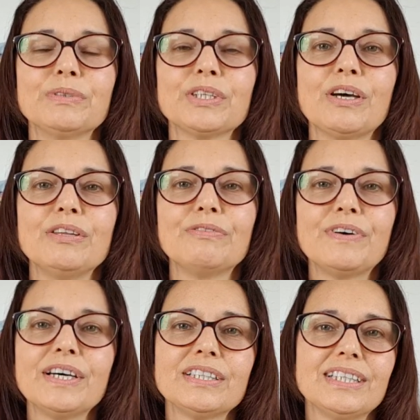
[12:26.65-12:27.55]
So the
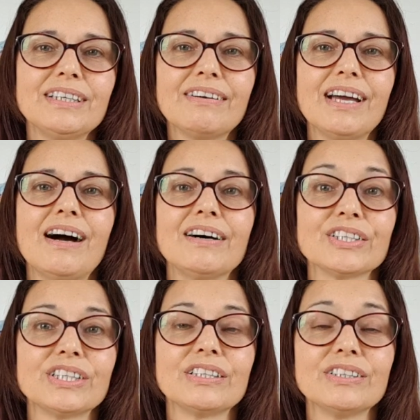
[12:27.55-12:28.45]
first thing I
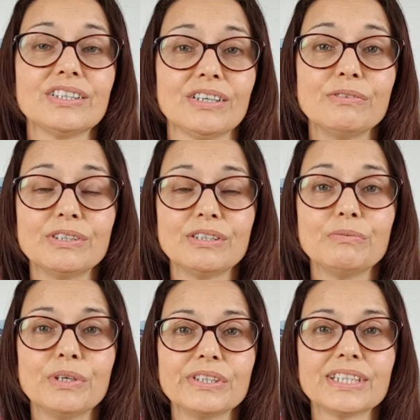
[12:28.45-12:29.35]
asked the consultant
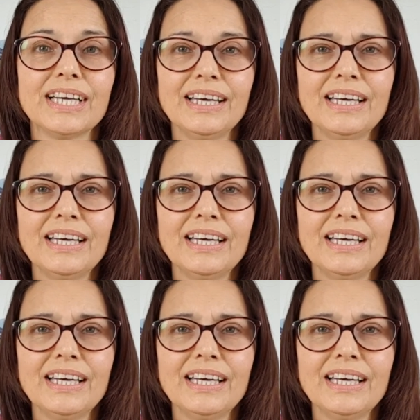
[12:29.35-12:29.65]
was,